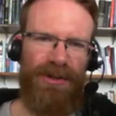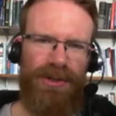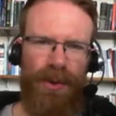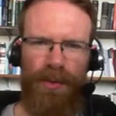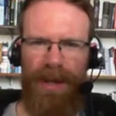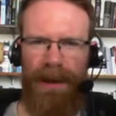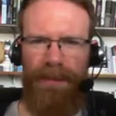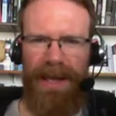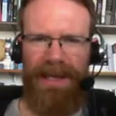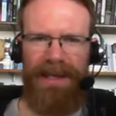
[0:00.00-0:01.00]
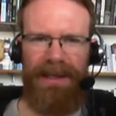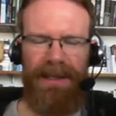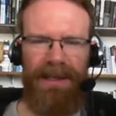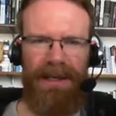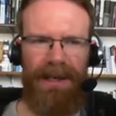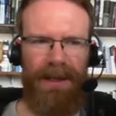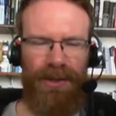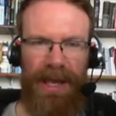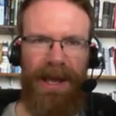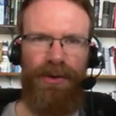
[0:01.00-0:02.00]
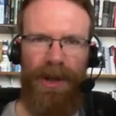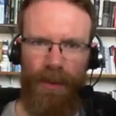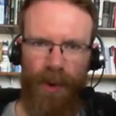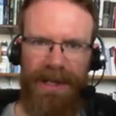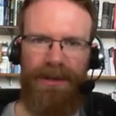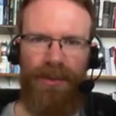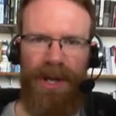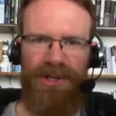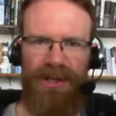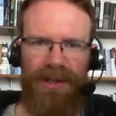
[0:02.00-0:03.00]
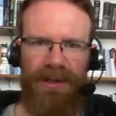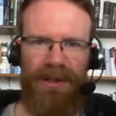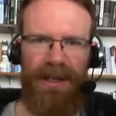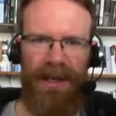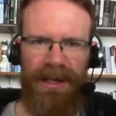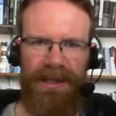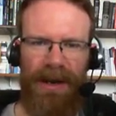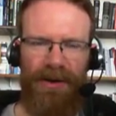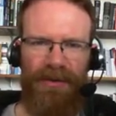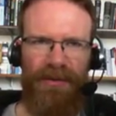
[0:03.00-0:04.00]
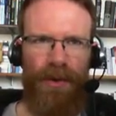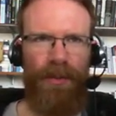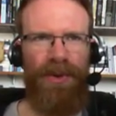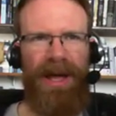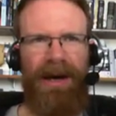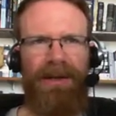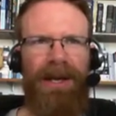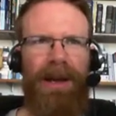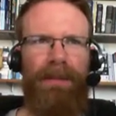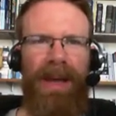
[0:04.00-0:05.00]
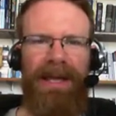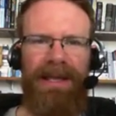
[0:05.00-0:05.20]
can't create one iteration uh, in narrative form without making some uh, executive